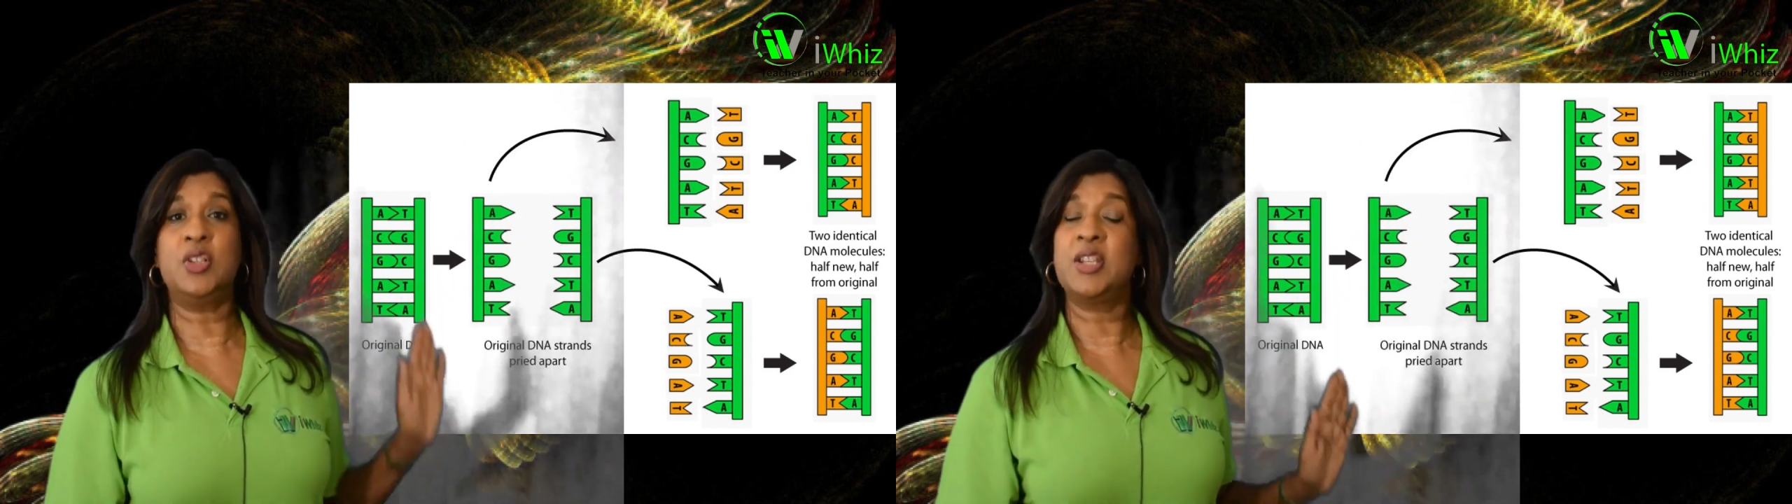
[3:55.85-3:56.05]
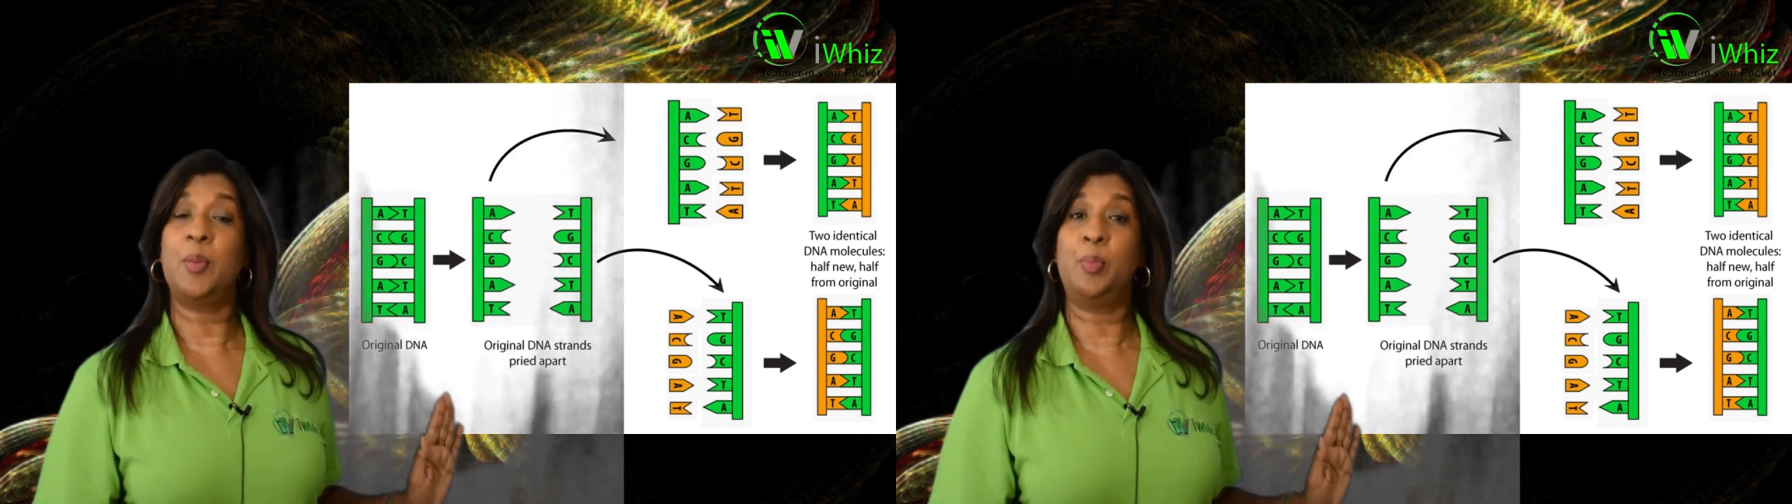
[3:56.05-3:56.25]

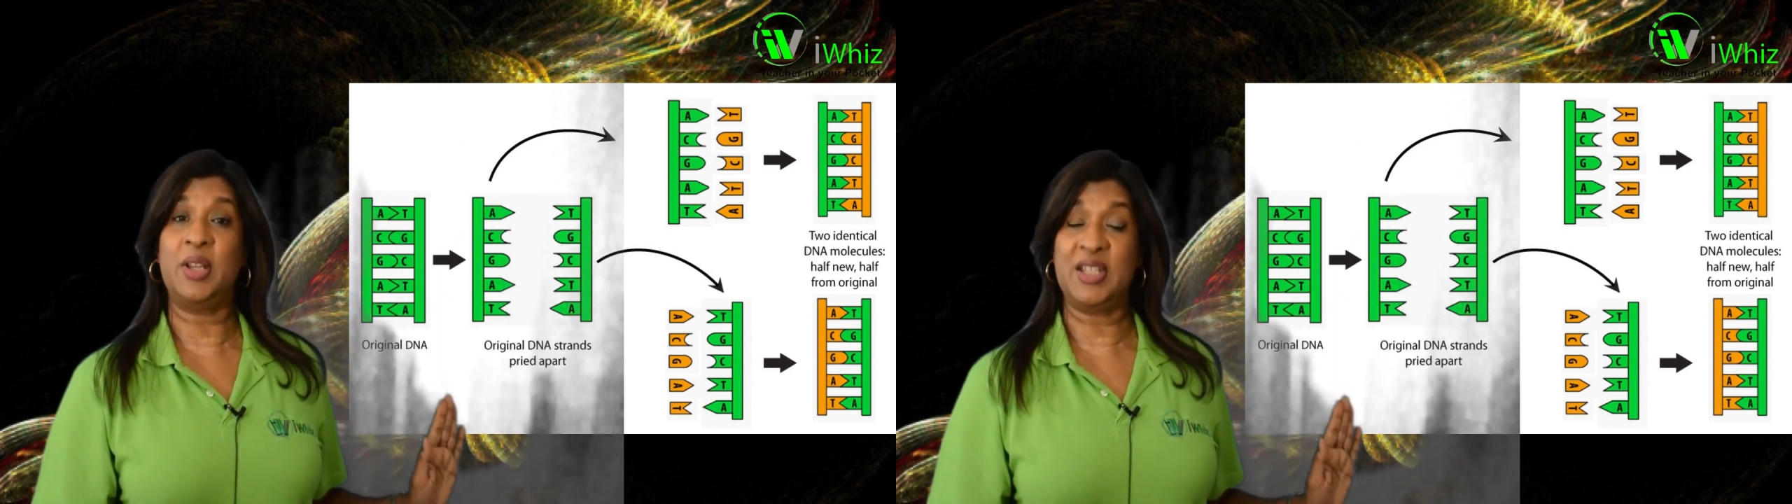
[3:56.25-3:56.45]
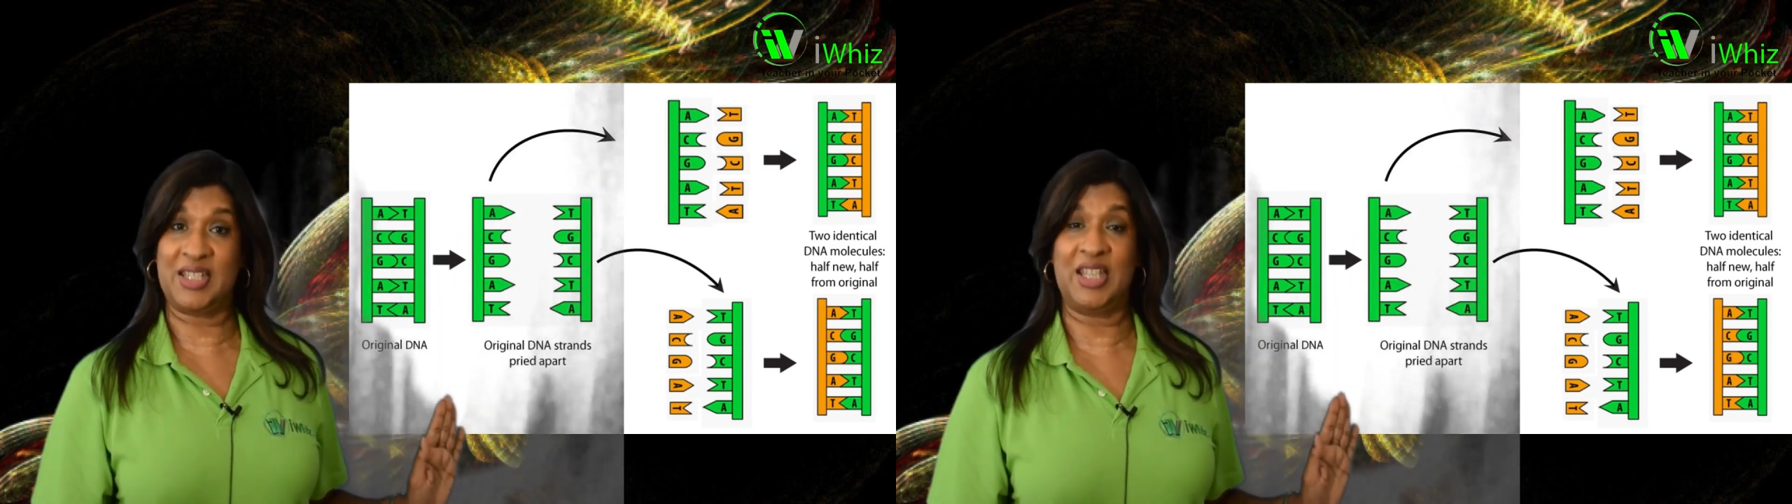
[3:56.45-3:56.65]

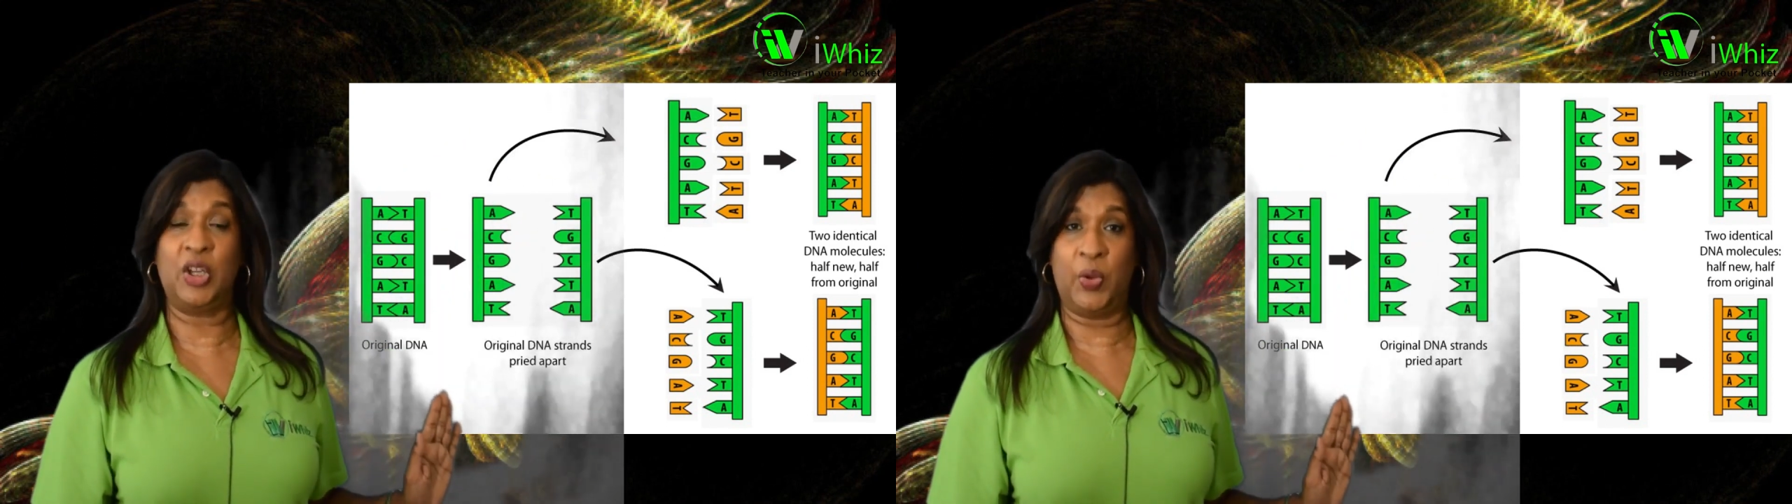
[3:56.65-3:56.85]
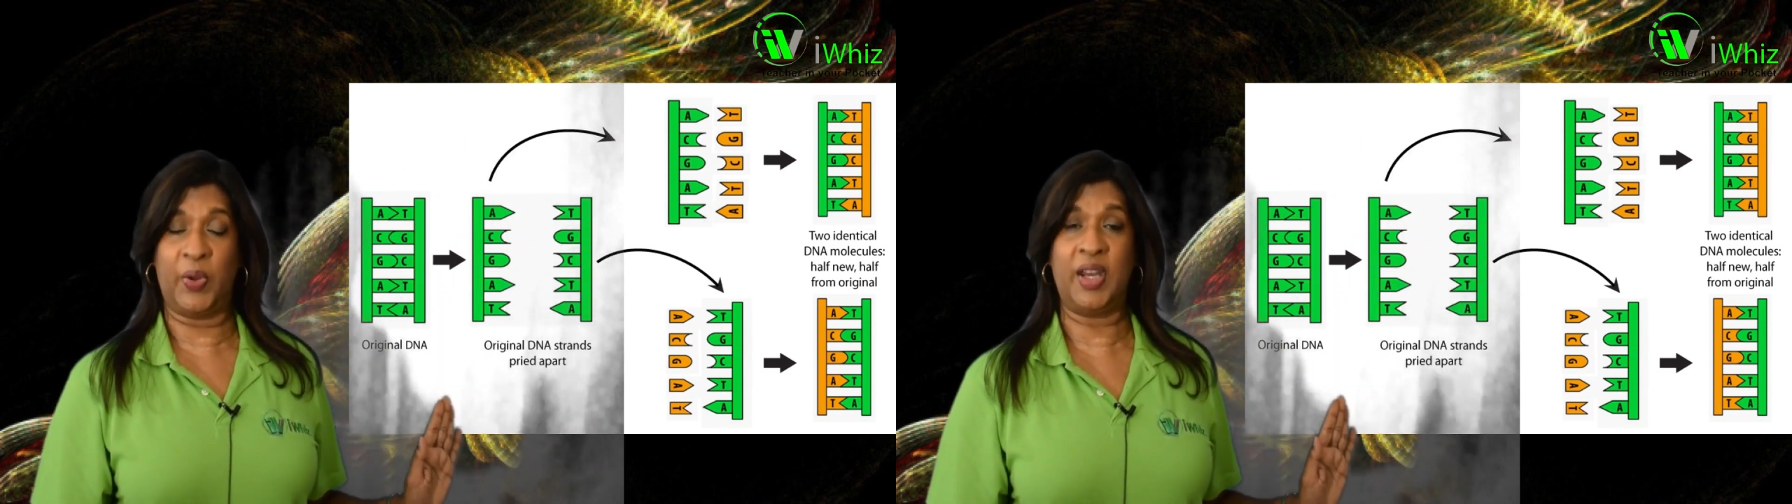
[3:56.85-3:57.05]
templates
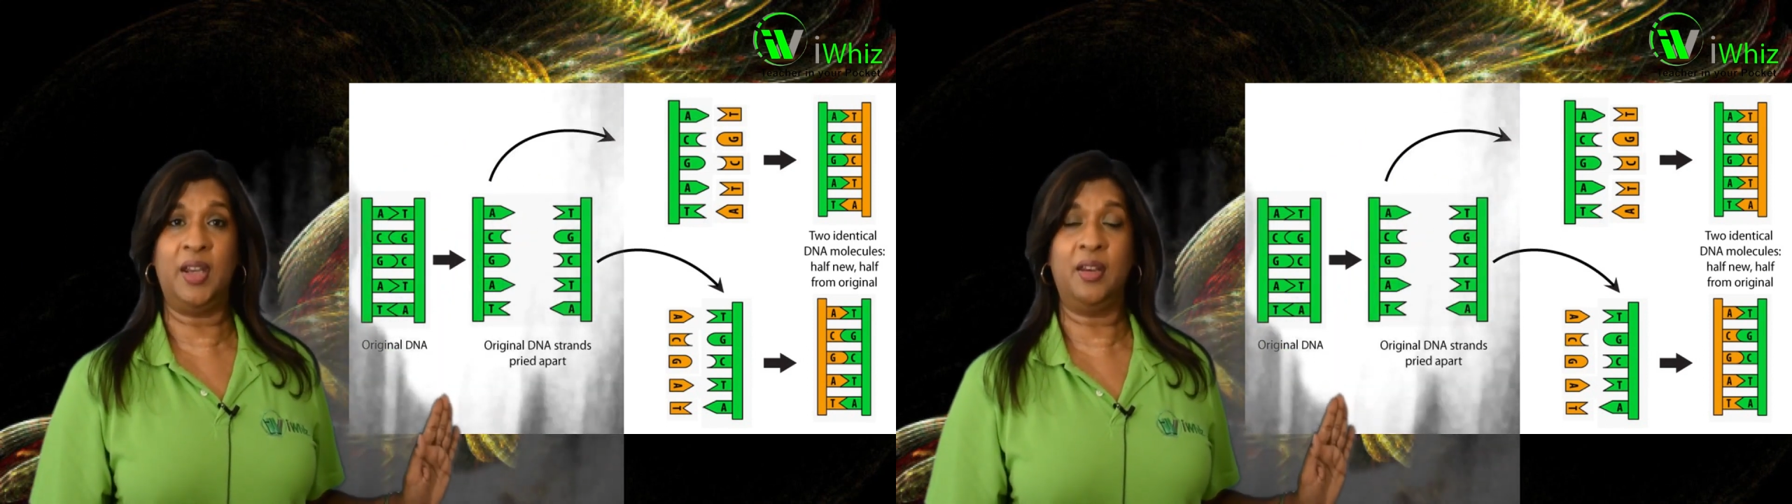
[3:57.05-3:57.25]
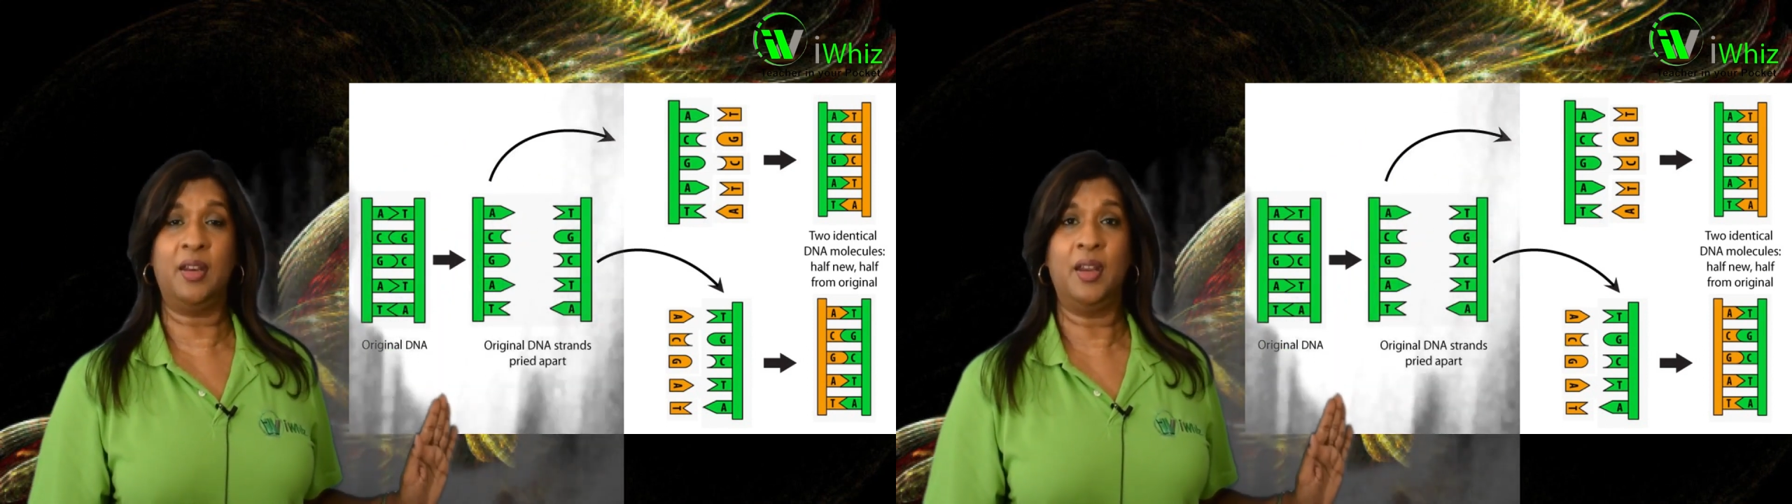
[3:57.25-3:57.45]
in
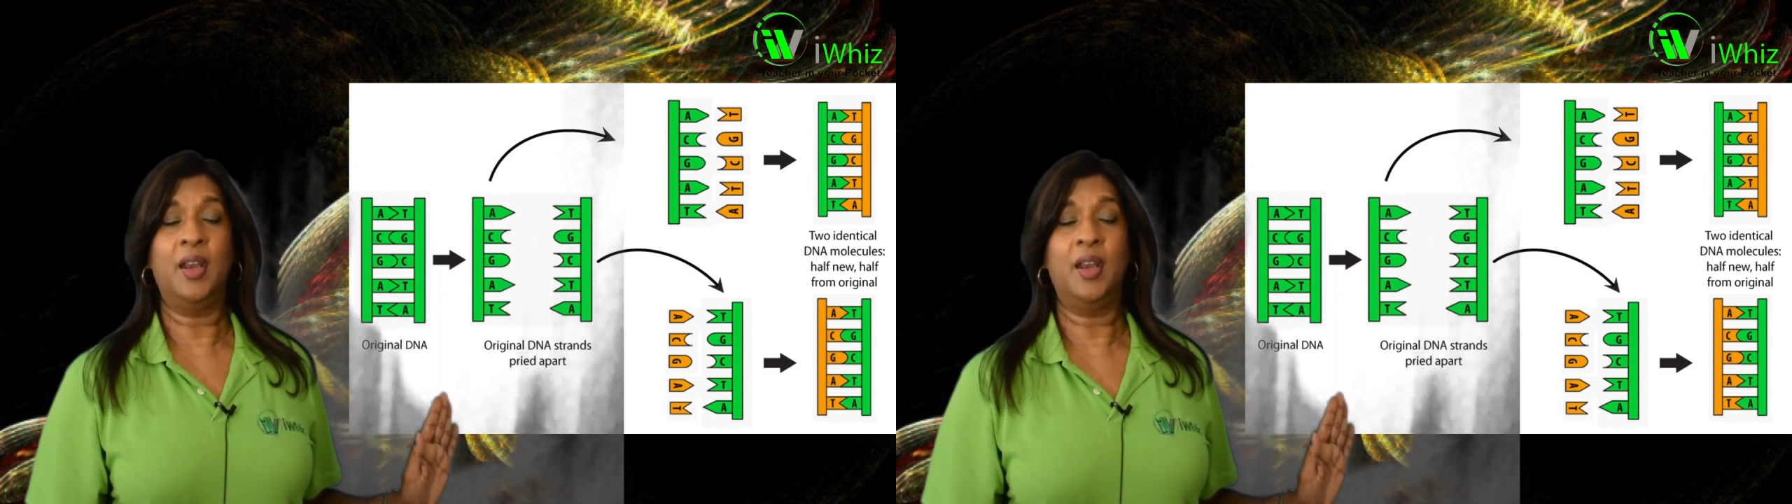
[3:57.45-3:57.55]
green,